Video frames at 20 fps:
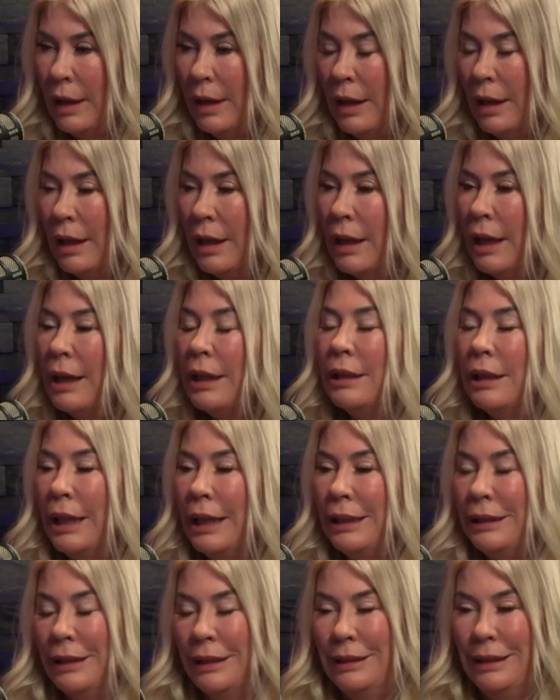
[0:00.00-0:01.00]
And I
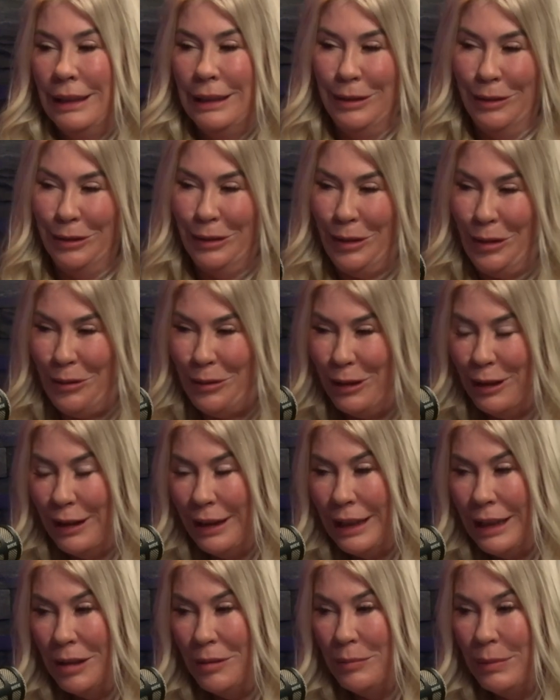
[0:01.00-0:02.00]
like that they don't know where I
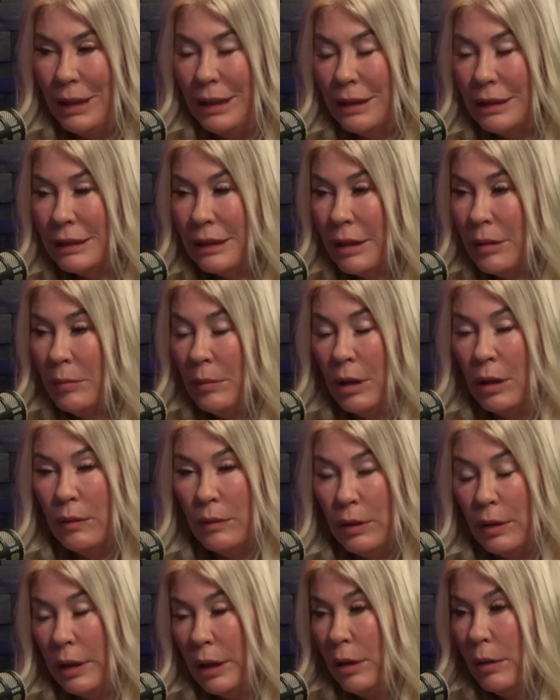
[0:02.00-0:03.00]
am because I'm
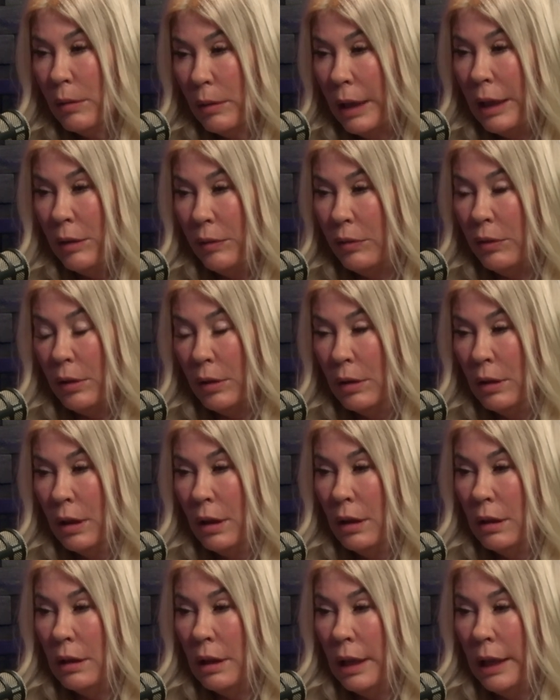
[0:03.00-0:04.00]
very grateful
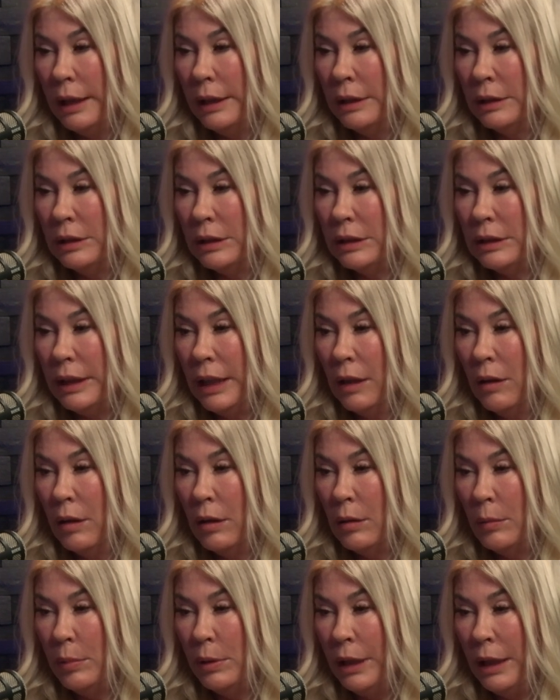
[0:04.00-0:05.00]
that I can just get
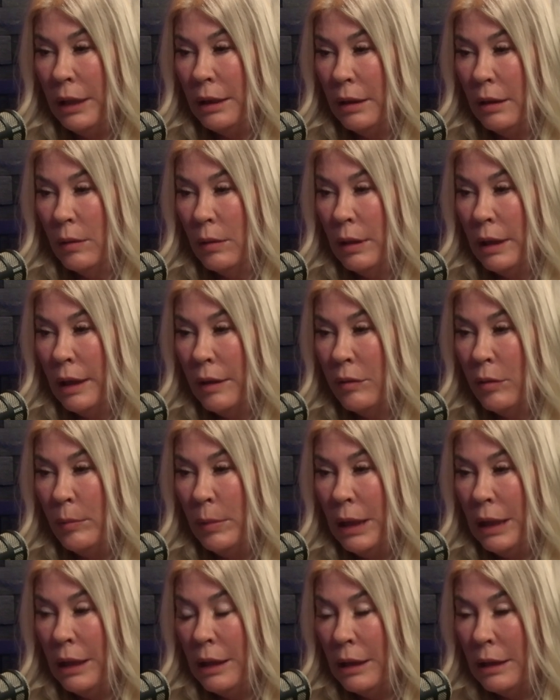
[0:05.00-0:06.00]
on a plane and go and have a
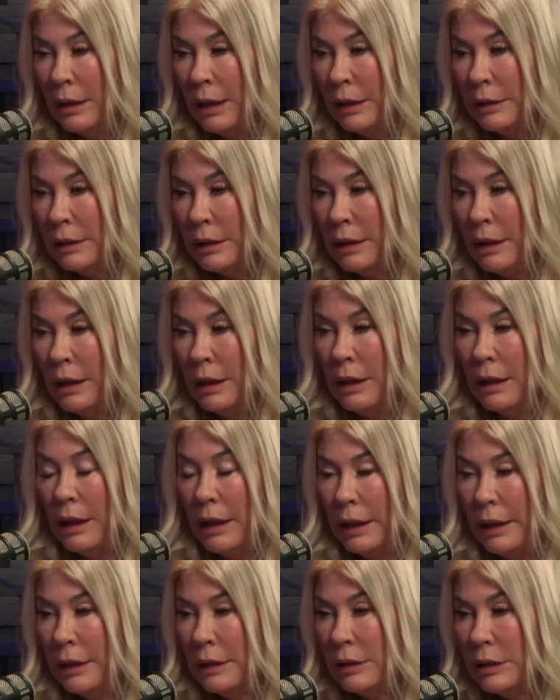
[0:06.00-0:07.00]
meeting in London.
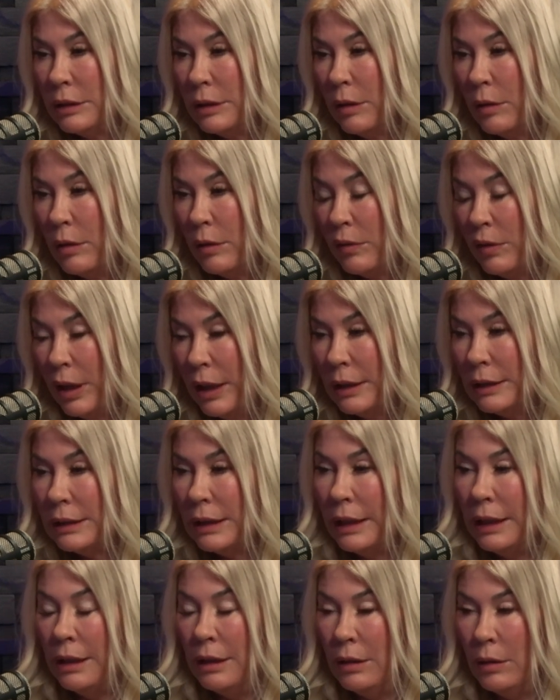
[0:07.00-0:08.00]
I can just go to France.
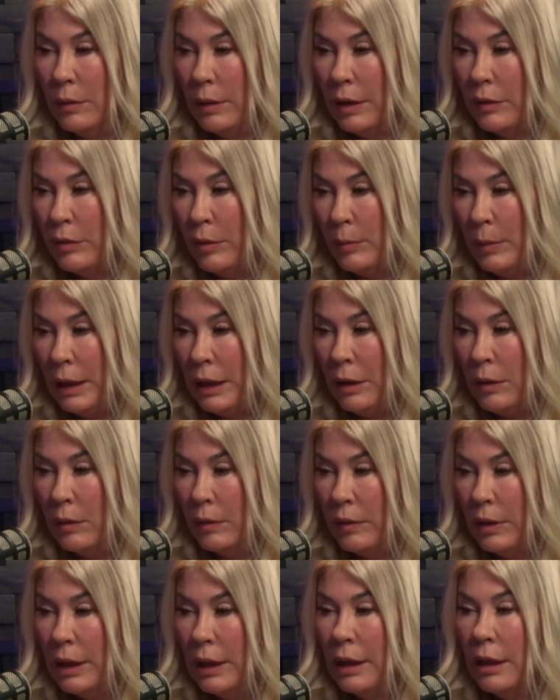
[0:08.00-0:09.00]
I can go have a meeting
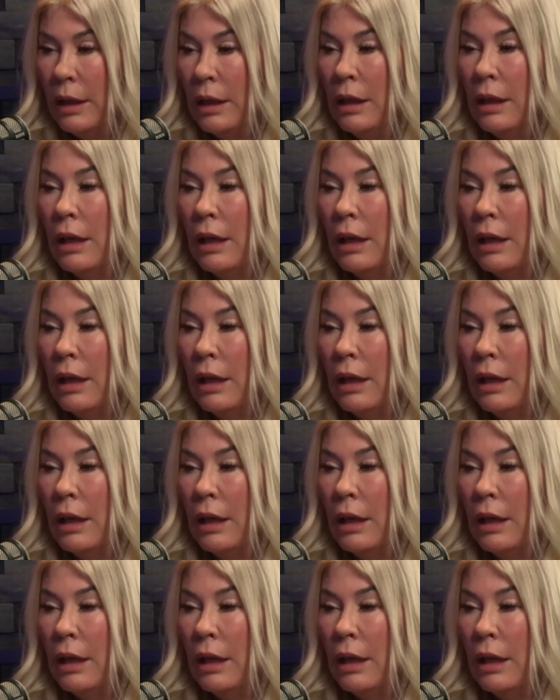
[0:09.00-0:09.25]
over there.